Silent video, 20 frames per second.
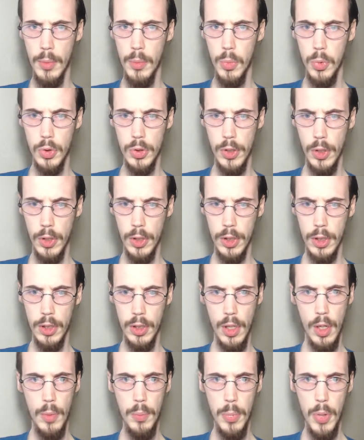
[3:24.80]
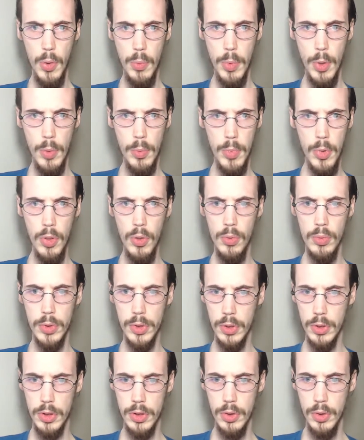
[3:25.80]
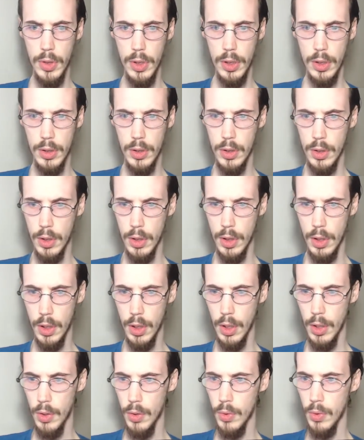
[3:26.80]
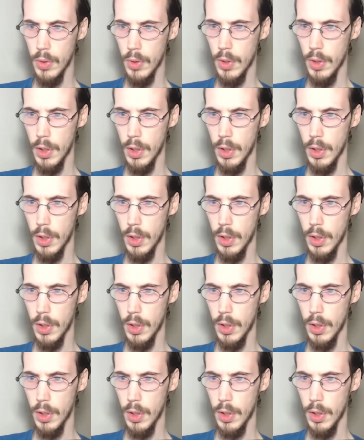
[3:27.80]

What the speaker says: Pulls out her gun. Boom, boom, boom. Starts shooting. Oh.